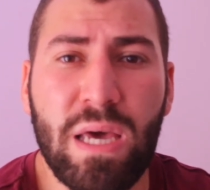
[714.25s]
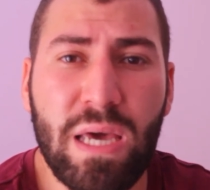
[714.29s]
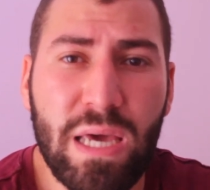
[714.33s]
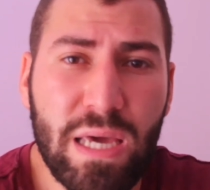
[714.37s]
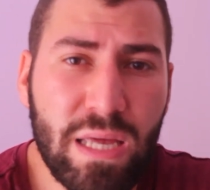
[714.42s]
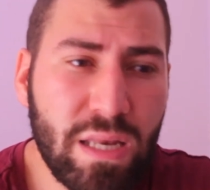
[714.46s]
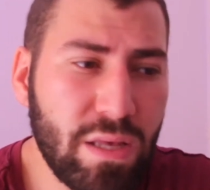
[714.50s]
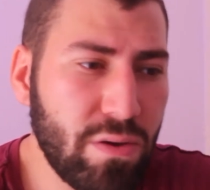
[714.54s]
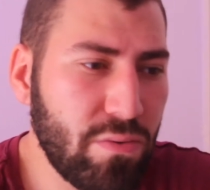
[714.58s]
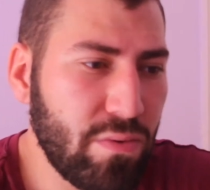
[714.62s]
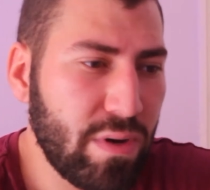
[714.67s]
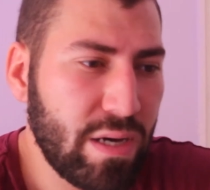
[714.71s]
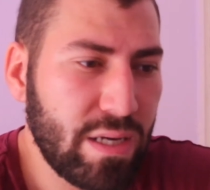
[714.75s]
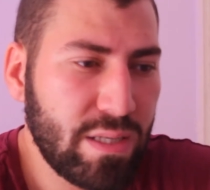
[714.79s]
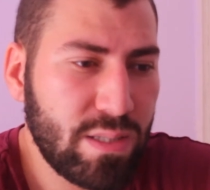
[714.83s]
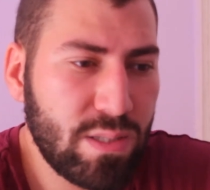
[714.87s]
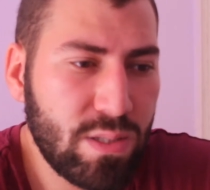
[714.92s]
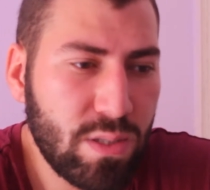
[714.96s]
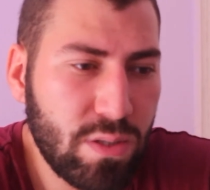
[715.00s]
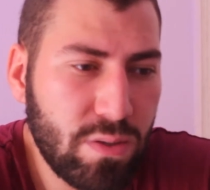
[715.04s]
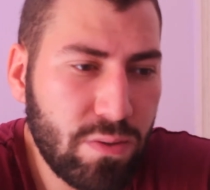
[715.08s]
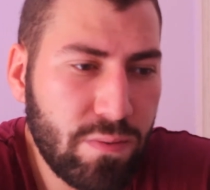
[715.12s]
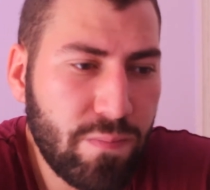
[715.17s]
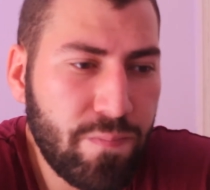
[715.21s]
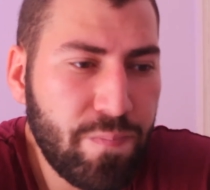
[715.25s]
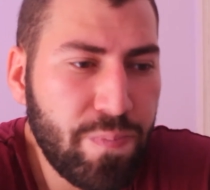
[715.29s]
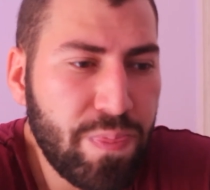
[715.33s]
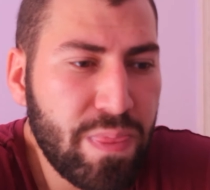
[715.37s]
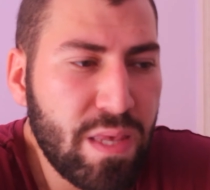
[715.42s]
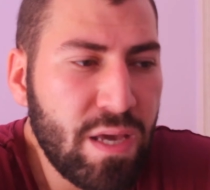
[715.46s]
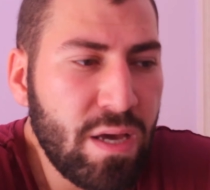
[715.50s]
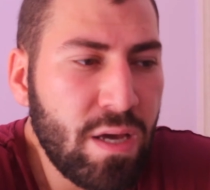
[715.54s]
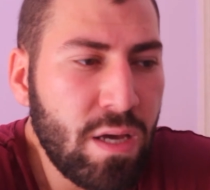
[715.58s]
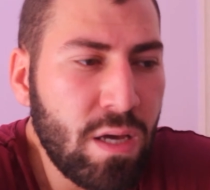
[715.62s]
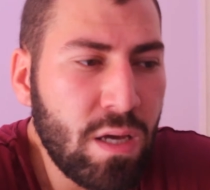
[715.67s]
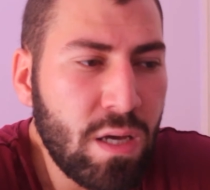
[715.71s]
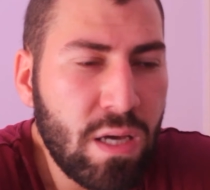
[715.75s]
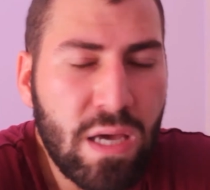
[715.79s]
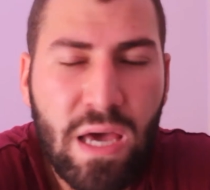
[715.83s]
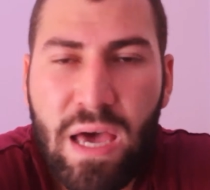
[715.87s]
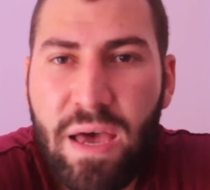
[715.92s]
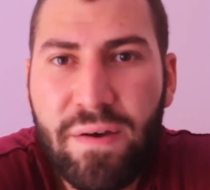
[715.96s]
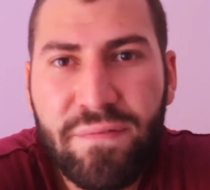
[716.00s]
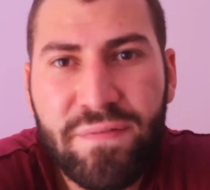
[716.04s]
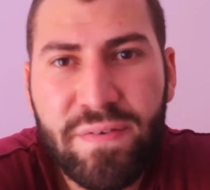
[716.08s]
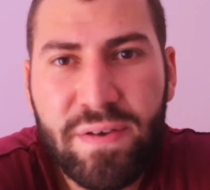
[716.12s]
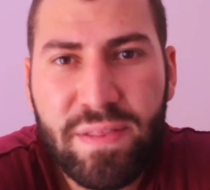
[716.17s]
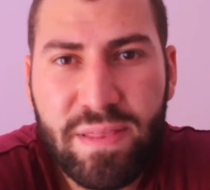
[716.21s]
Anyway, so
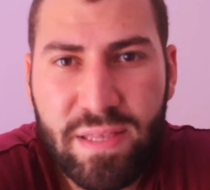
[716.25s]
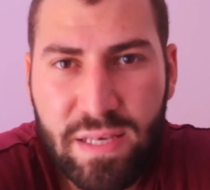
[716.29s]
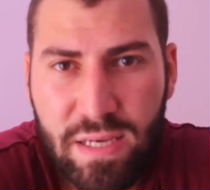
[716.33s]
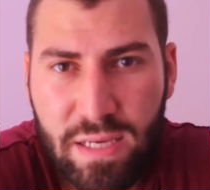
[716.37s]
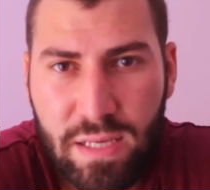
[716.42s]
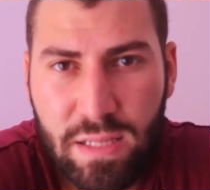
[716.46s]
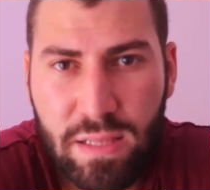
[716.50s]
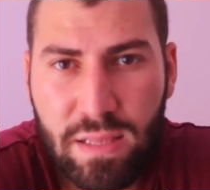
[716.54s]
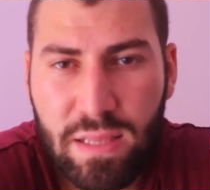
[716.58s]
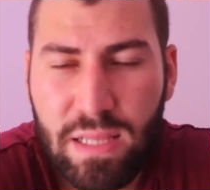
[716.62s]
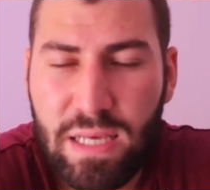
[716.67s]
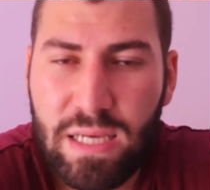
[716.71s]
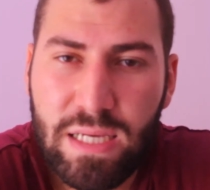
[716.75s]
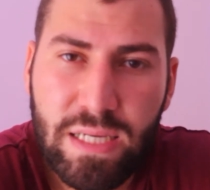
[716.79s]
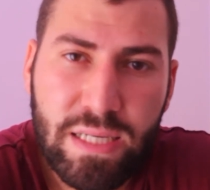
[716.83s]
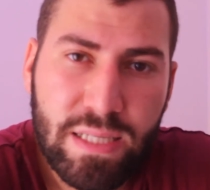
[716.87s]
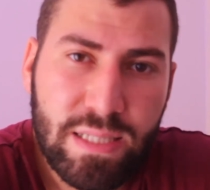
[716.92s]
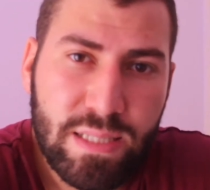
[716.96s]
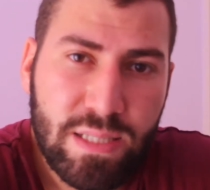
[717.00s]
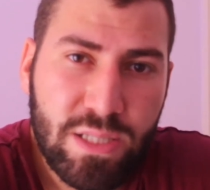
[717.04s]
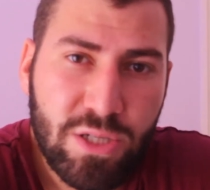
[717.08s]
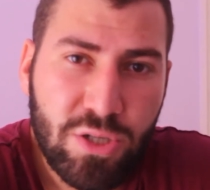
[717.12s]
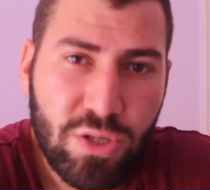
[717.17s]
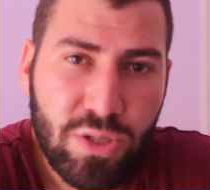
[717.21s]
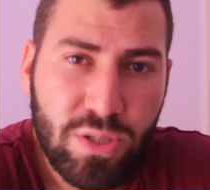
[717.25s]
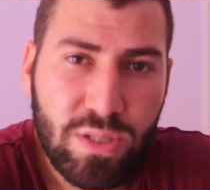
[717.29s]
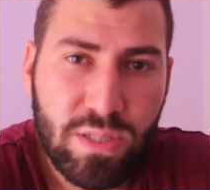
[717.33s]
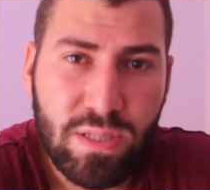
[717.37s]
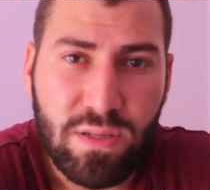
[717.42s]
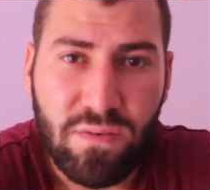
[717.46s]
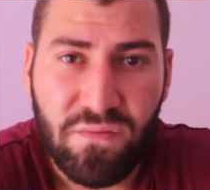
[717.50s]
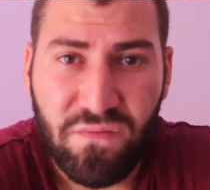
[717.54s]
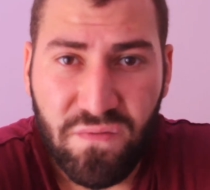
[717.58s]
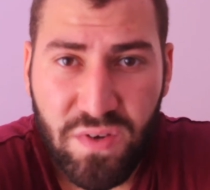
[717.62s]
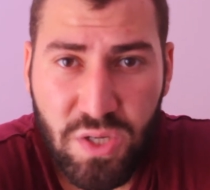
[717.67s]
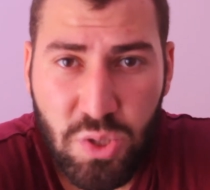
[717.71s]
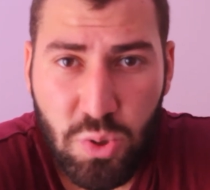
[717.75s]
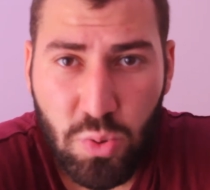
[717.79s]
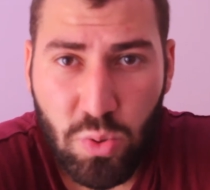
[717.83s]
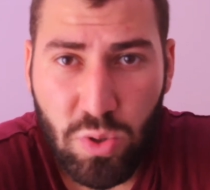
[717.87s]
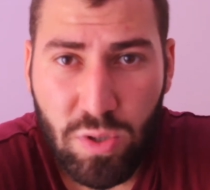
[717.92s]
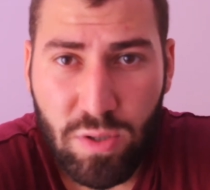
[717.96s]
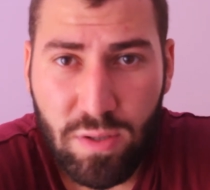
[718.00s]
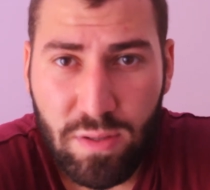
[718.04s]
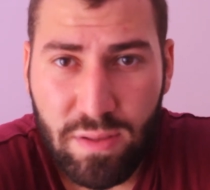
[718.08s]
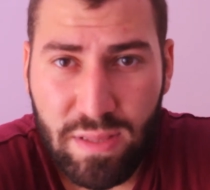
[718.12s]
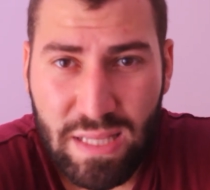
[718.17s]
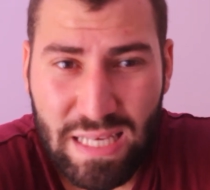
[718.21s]
everything that concerns the
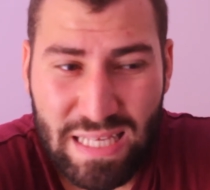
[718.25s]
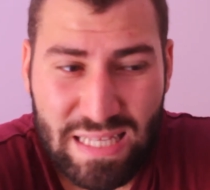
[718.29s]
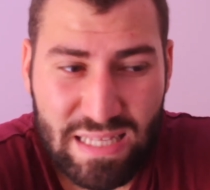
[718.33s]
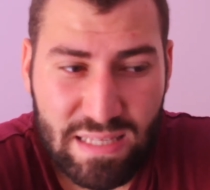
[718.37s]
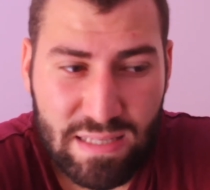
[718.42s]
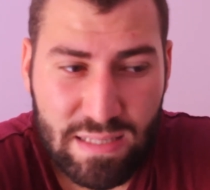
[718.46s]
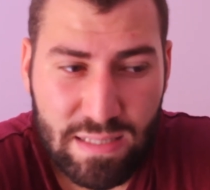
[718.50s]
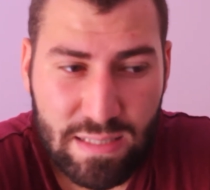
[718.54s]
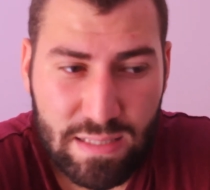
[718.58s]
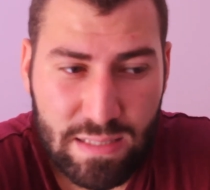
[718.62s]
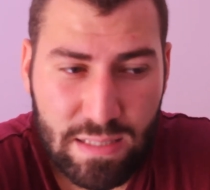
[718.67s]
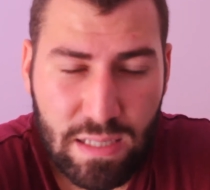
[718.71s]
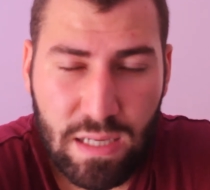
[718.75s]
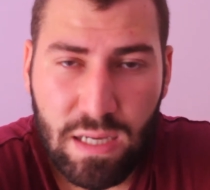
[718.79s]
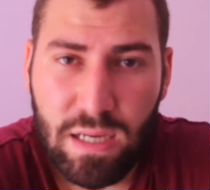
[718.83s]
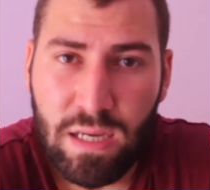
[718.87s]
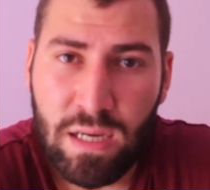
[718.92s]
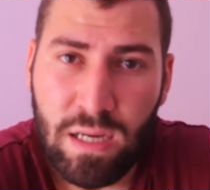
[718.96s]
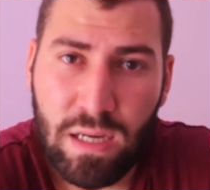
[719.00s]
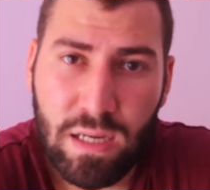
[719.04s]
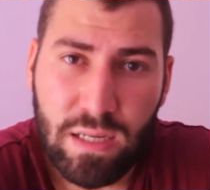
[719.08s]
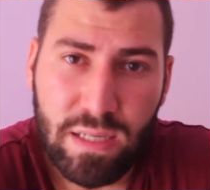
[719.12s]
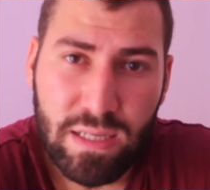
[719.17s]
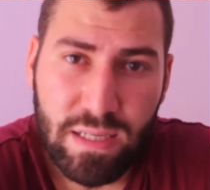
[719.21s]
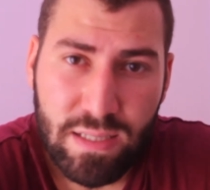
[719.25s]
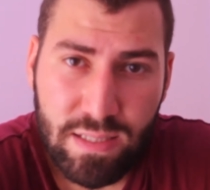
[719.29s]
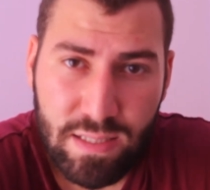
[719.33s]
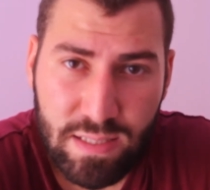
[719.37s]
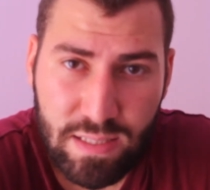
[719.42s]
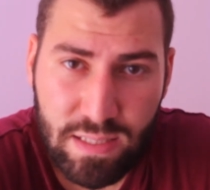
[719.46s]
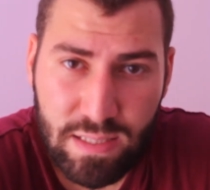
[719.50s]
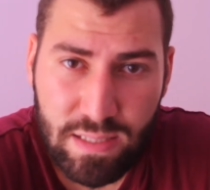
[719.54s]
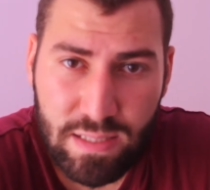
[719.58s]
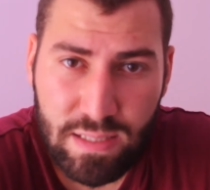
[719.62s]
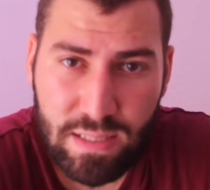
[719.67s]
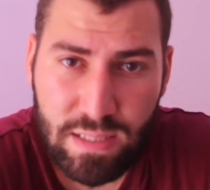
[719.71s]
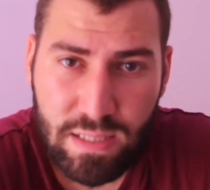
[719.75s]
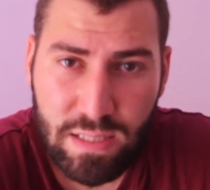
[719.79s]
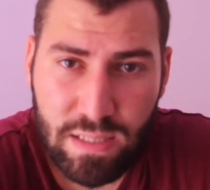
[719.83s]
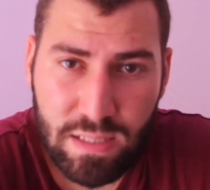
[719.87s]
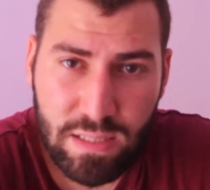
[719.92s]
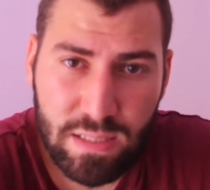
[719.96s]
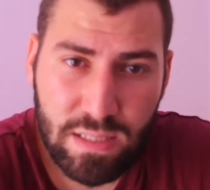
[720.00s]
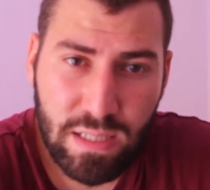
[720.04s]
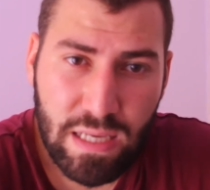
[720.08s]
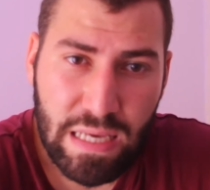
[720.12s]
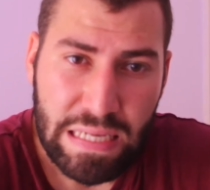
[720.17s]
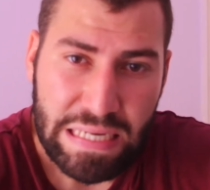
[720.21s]
visual that's
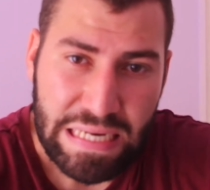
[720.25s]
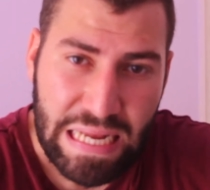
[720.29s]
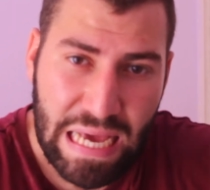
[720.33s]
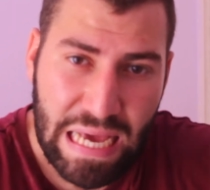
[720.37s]
consistent and